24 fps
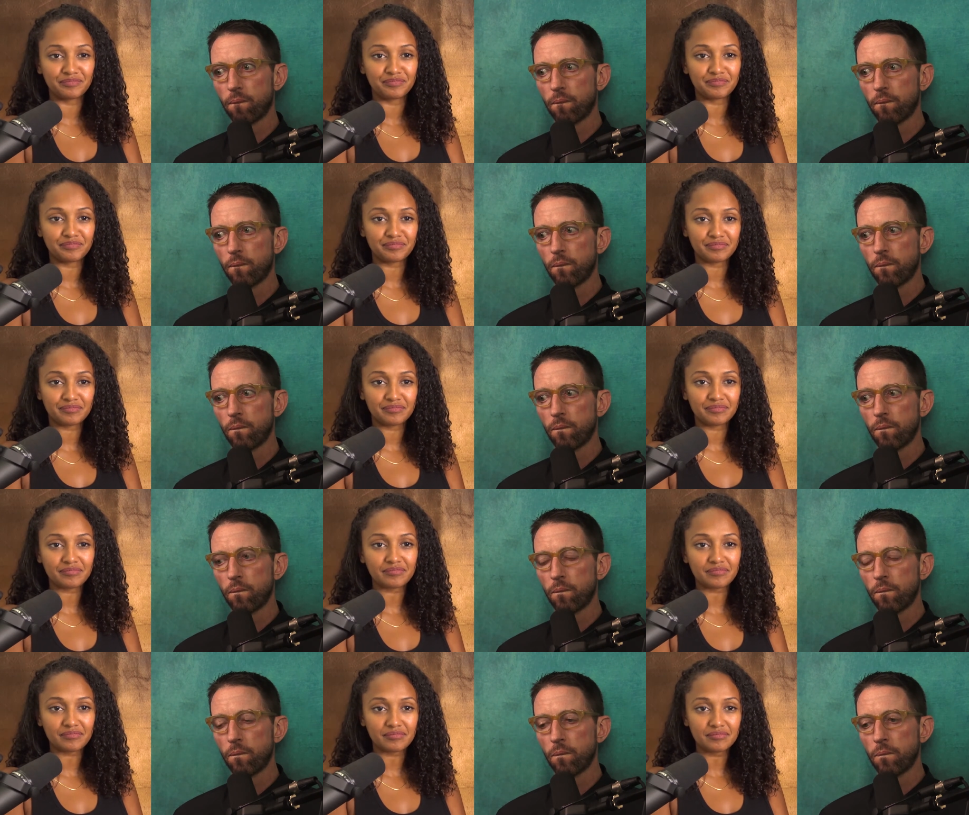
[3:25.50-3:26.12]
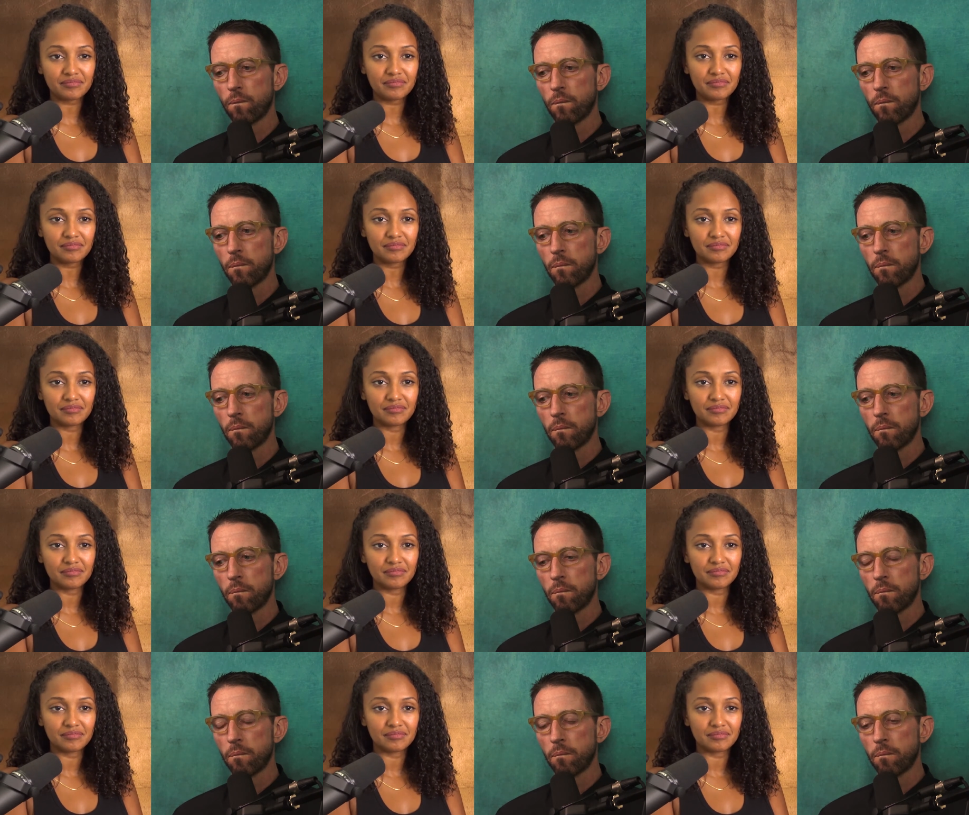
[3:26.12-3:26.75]

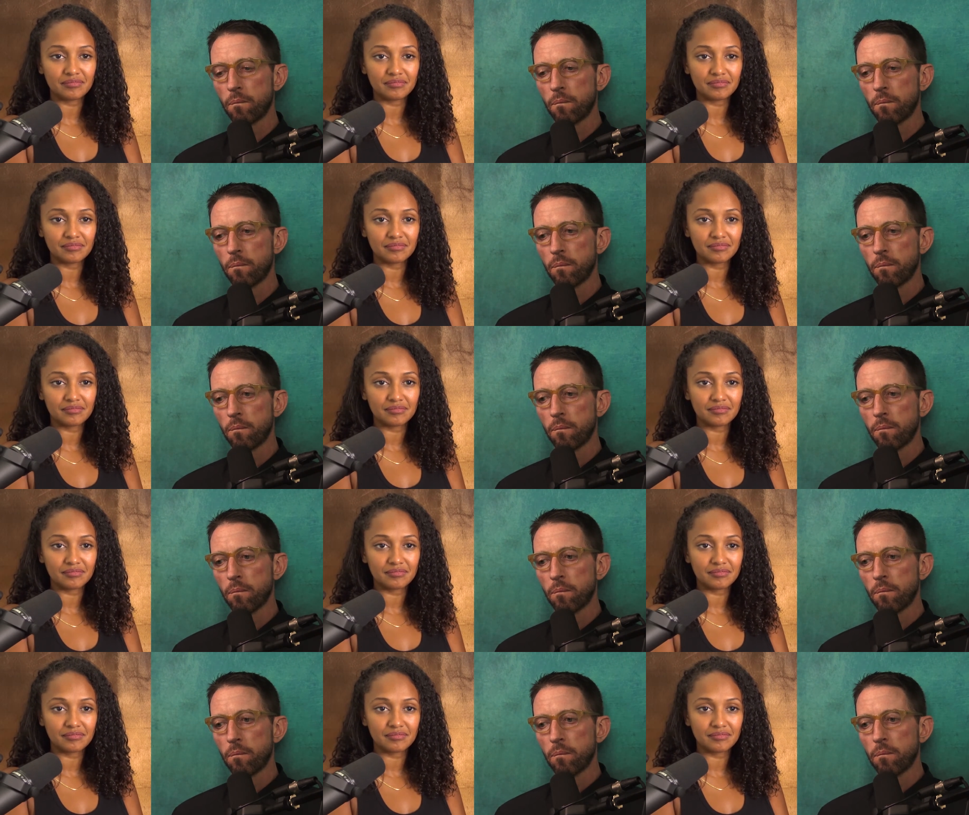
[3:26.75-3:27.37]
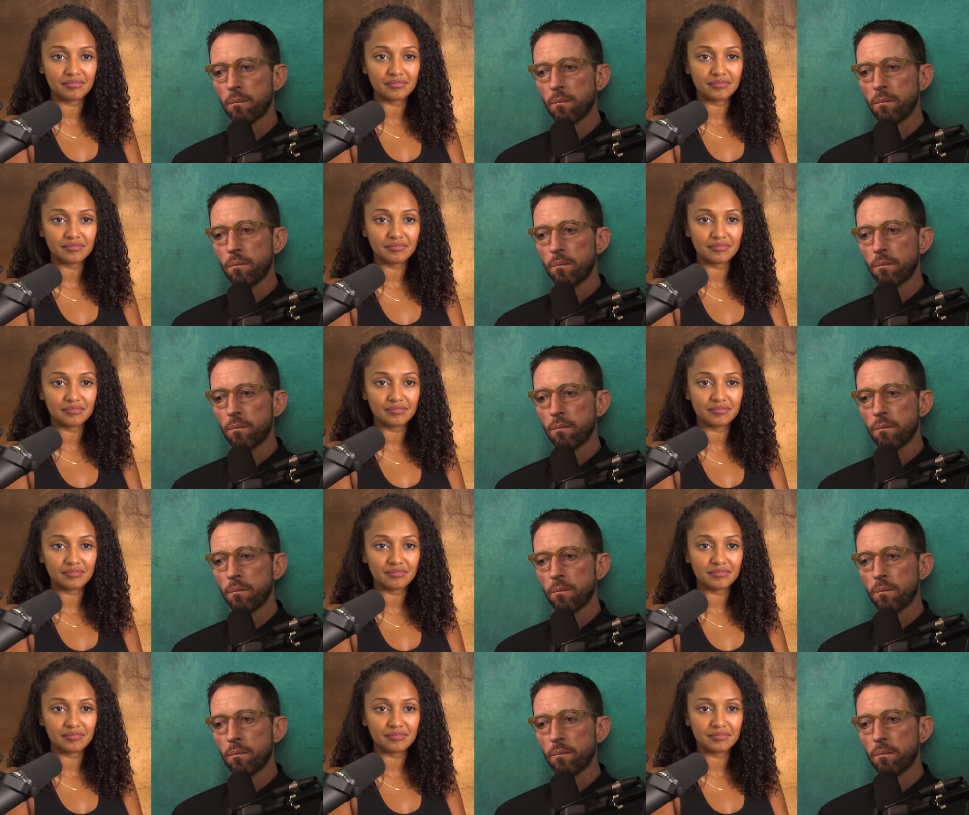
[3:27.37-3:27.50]
(silence)